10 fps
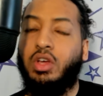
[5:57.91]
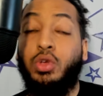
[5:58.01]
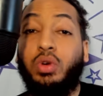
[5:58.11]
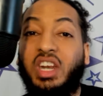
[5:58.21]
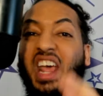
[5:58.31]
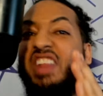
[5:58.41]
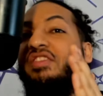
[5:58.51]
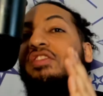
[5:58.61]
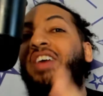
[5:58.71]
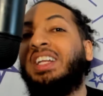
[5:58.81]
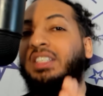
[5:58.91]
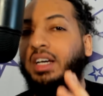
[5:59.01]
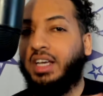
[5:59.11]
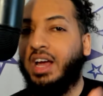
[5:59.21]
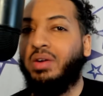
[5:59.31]
You can invent a
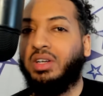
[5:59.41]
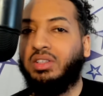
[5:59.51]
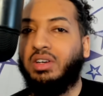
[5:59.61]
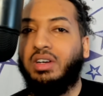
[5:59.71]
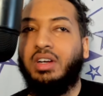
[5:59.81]
character.